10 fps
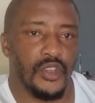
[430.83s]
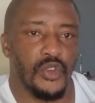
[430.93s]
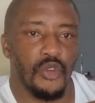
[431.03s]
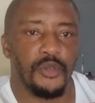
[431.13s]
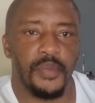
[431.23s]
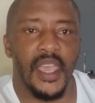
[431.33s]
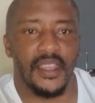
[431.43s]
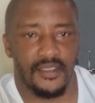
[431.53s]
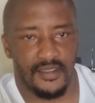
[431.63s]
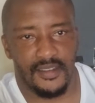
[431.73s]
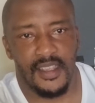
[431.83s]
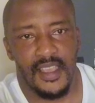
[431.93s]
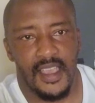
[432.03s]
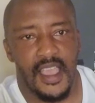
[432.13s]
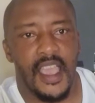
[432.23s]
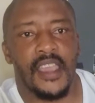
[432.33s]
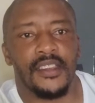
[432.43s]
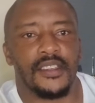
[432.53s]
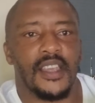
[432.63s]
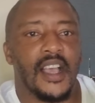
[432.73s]
notepad
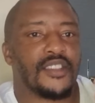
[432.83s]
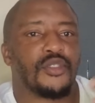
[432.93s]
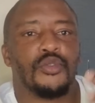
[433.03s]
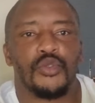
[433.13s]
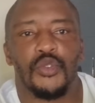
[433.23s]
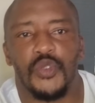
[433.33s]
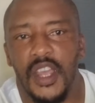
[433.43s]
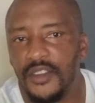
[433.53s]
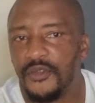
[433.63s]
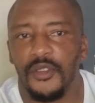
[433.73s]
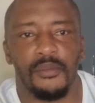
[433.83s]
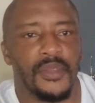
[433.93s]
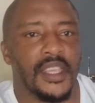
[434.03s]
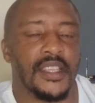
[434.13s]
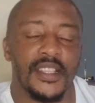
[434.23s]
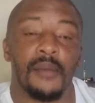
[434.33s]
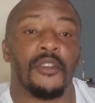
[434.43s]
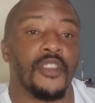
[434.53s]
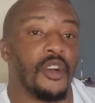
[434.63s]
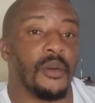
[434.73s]
and ask you to write for me some
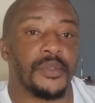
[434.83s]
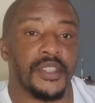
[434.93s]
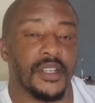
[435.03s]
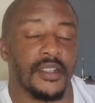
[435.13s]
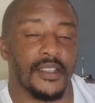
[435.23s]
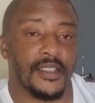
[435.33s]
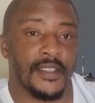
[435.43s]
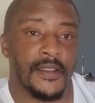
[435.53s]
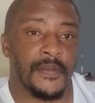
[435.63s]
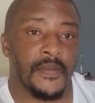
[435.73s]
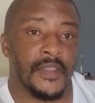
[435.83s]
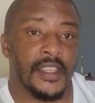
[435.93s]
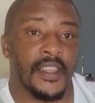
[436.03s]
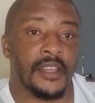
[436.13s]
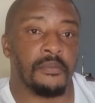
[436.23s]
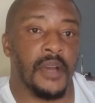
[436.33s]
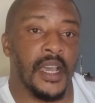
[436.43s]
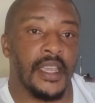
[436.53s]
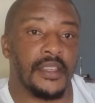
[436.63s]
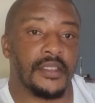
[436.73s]
of the obstacles that
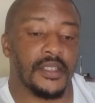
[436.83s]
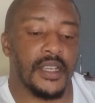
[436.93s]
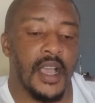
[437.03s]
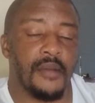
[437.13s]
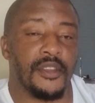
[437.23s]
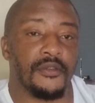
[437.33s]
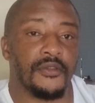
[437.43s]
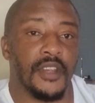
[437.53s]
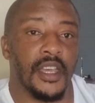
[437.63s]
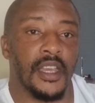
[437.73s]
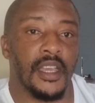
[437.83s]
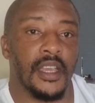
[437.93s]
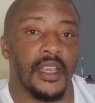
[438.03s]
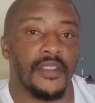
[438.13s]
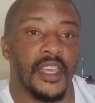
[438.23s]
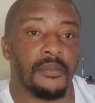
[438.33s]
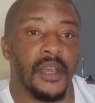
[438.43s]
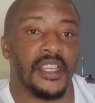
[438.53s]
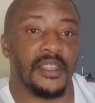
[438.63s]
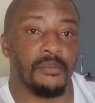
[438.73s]
might come in, uh, uh, uh, that
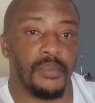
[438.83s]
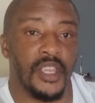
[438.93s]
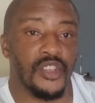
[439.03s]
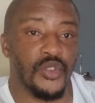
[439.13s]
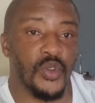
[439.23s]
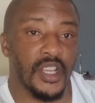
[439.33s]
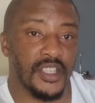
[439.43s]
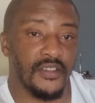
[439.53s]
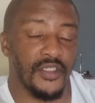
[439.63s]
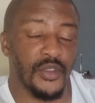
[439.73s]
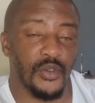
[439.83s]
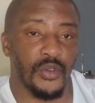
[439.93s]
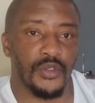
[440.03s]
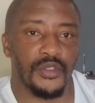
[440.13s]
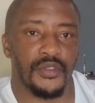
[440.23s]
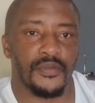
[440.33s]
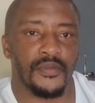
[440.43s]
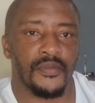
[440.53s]
might impede you achieving your goals.